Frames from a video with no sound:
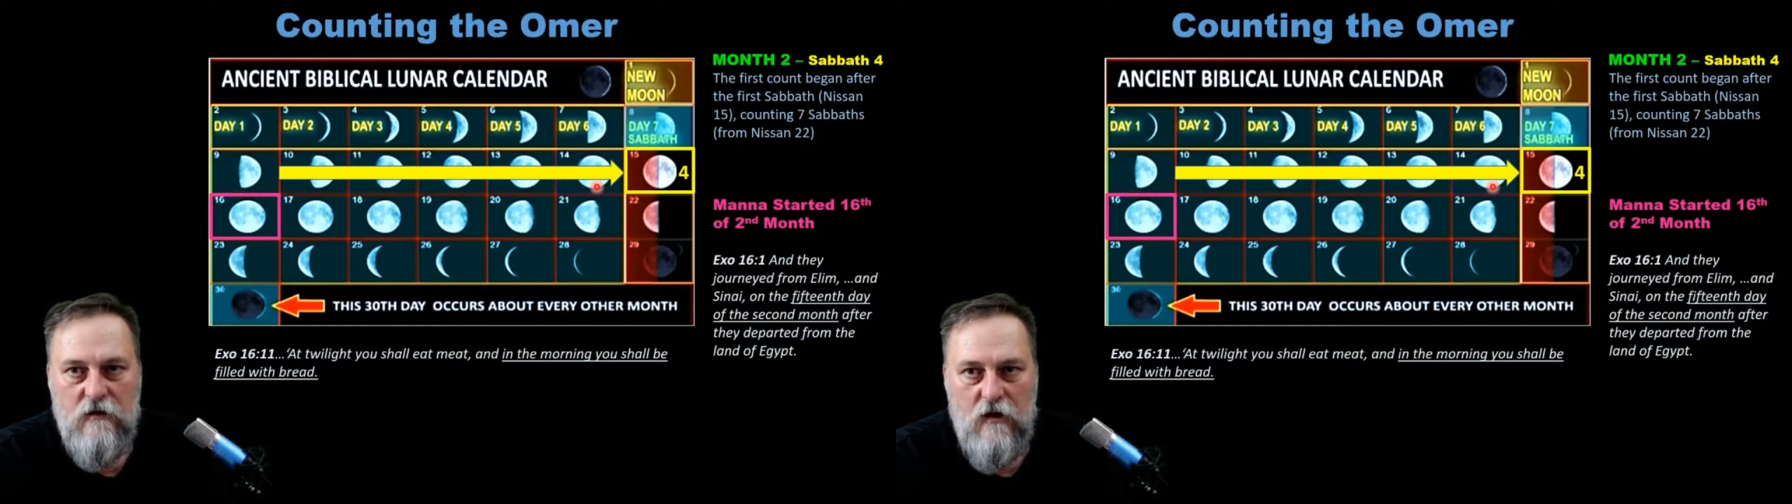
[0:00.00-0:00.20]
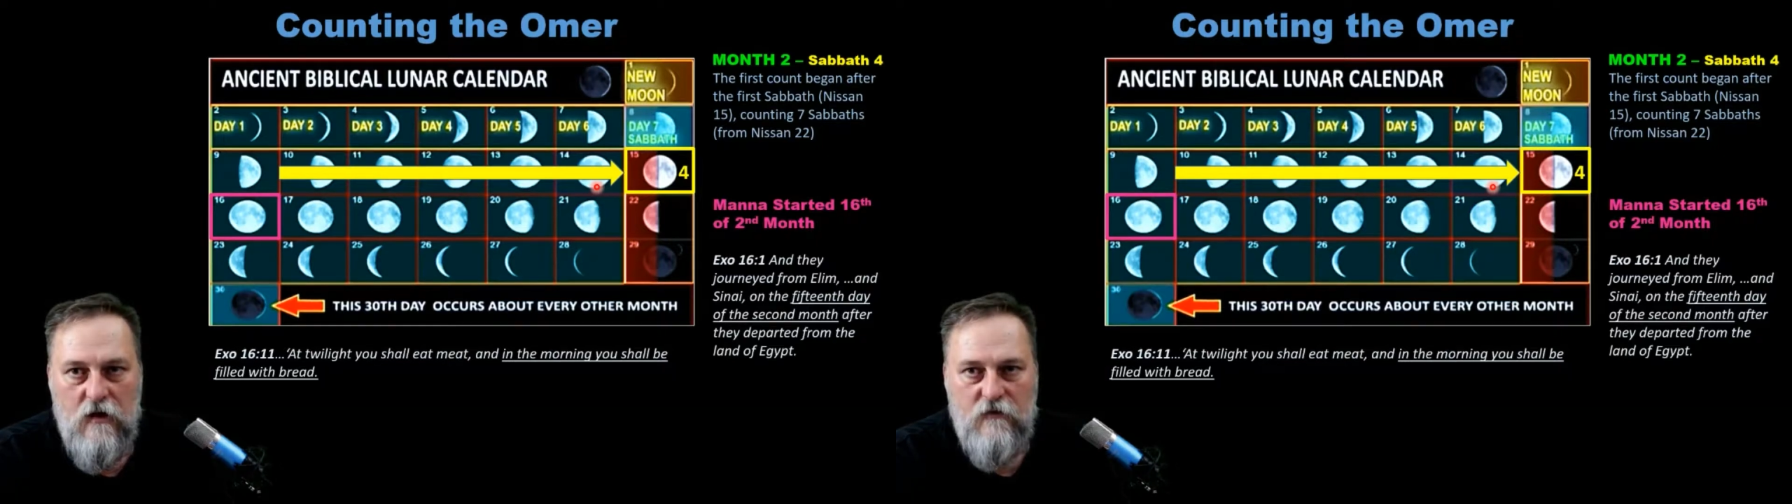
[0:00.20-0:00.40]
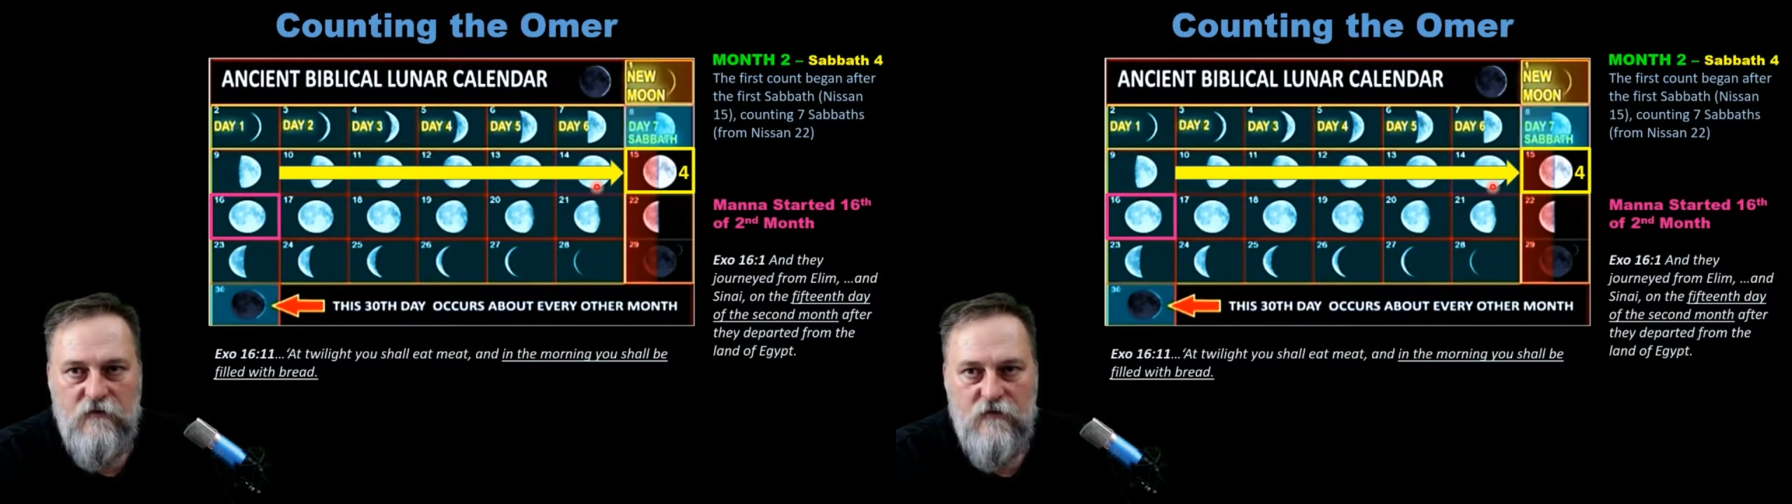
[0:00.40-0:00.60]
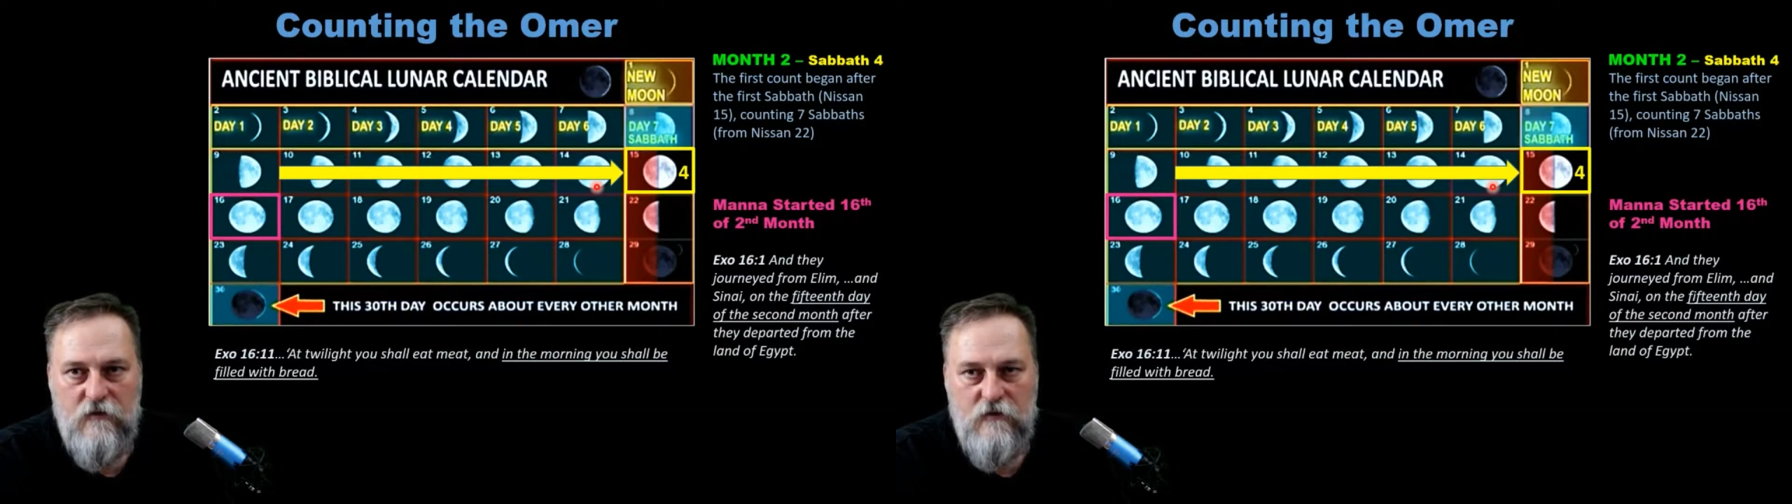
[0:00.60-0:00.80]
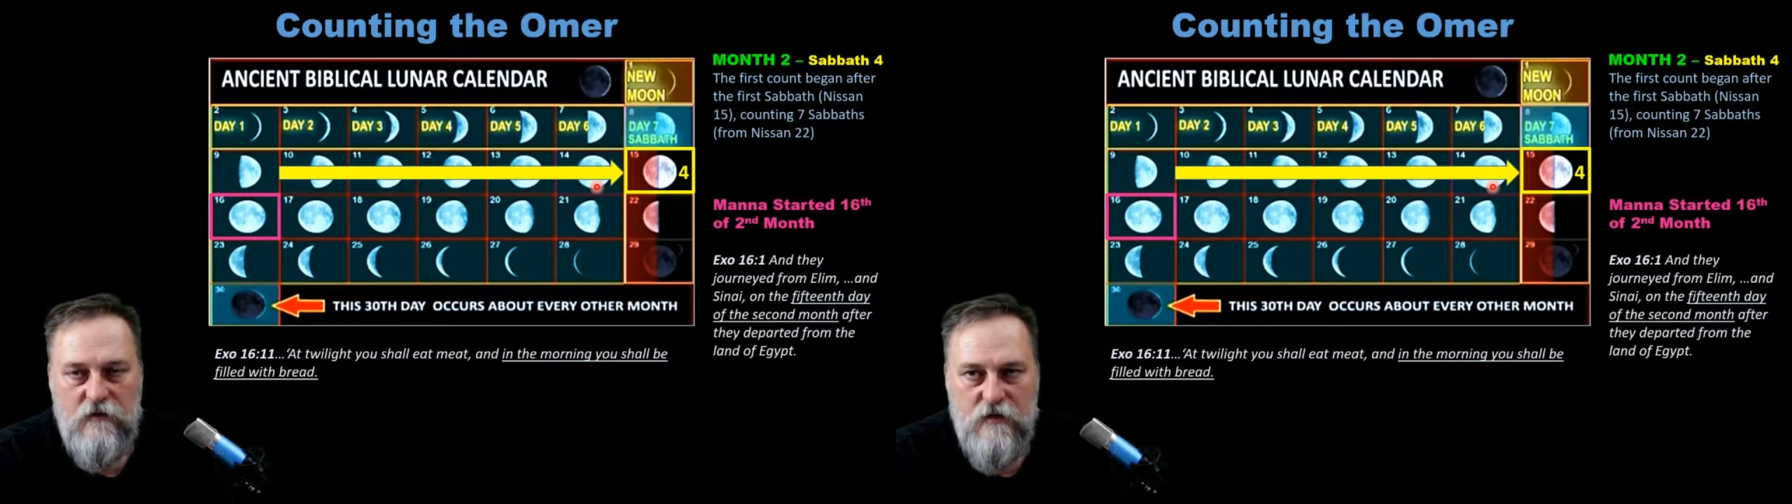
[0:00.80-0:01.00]
of
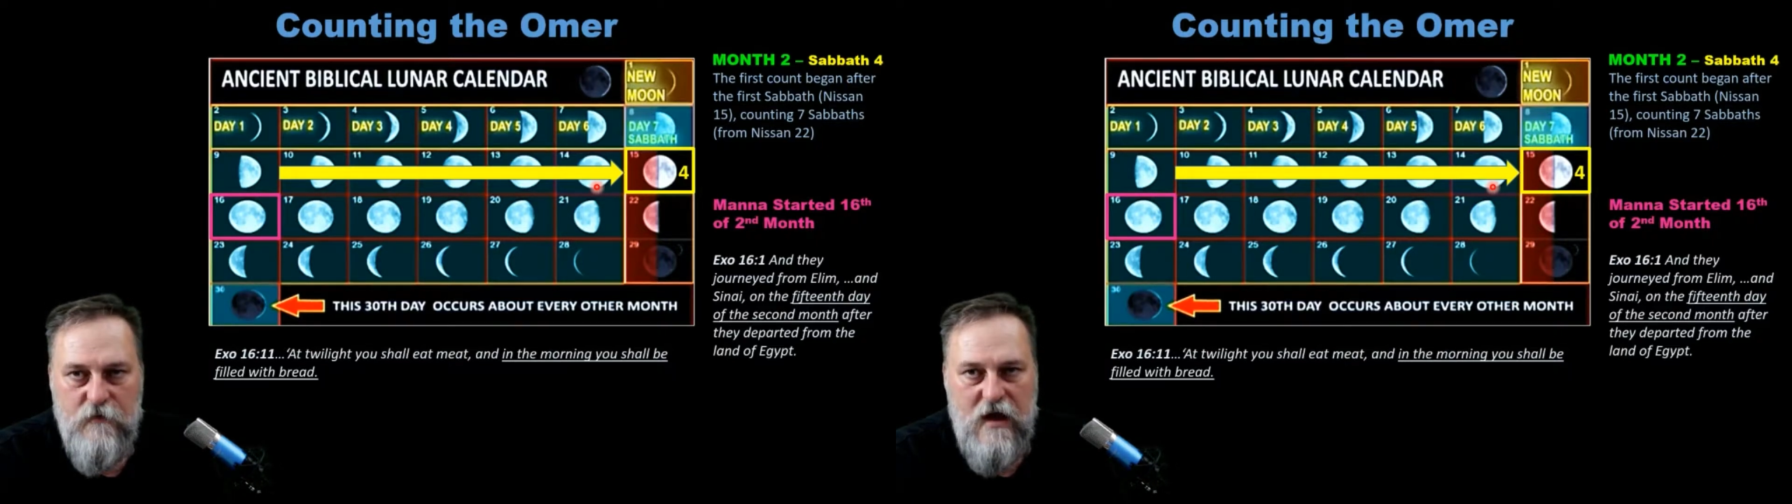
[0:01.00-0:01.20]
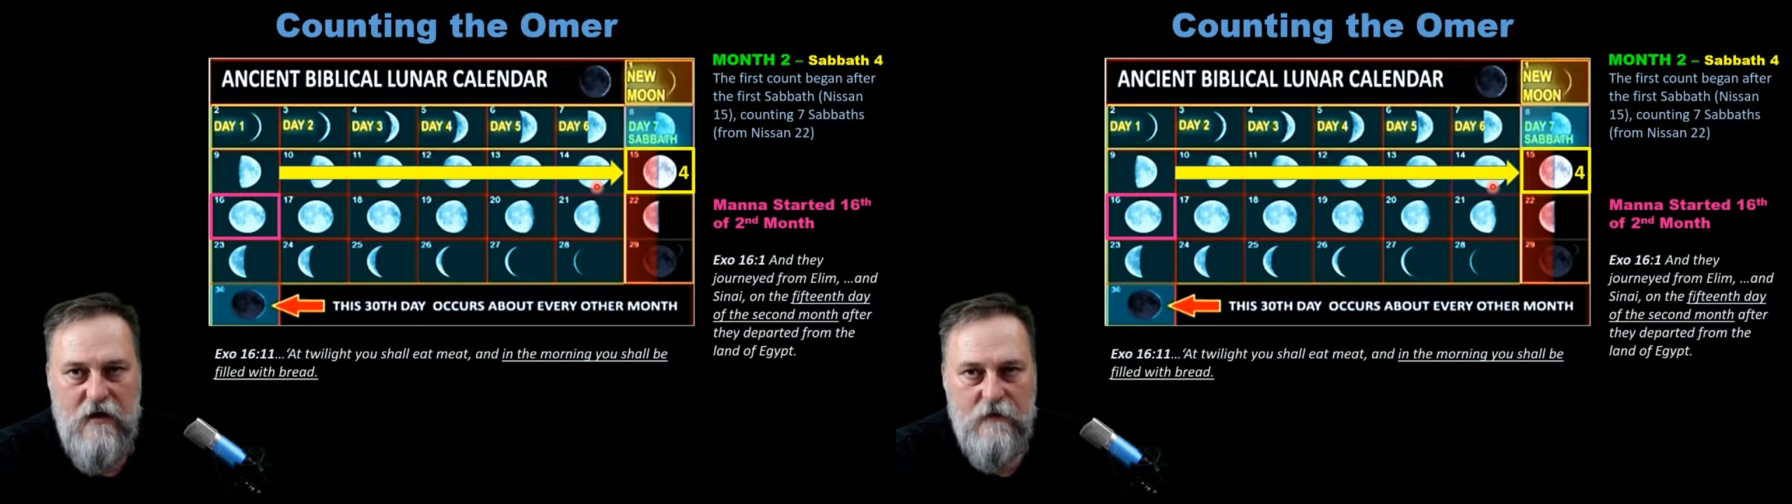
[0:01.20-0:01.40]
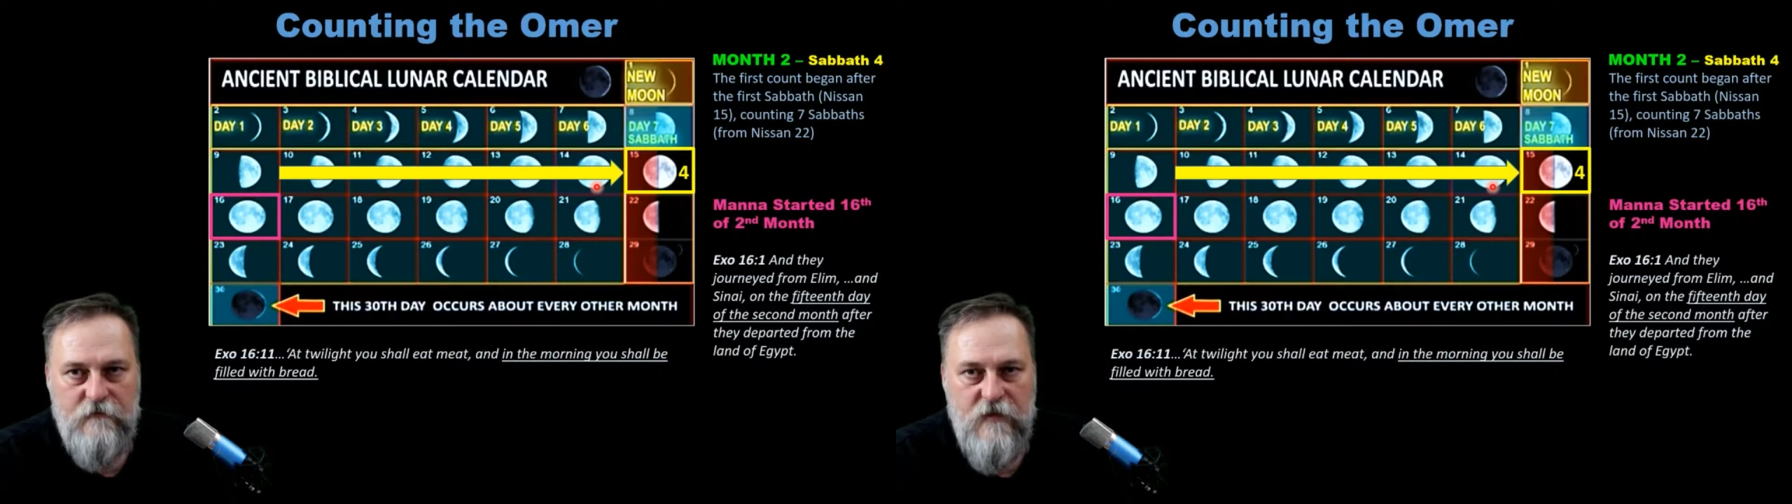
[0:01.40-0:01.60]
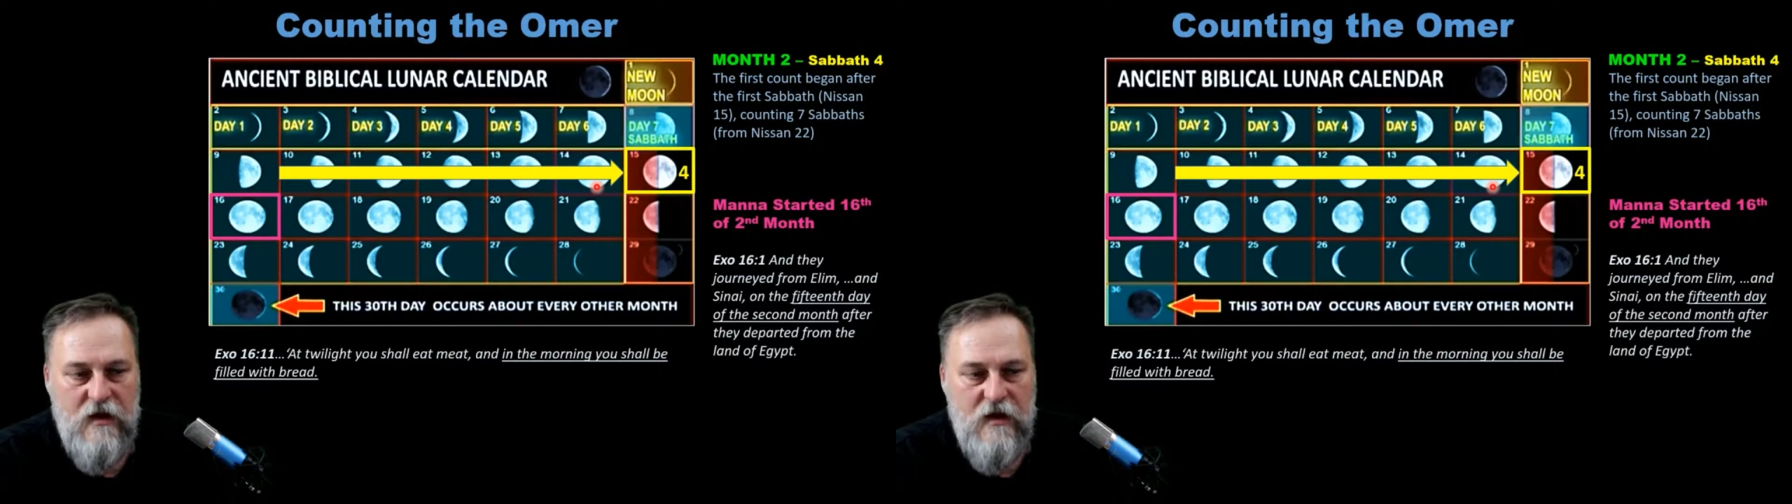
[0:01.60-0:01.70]
the manna.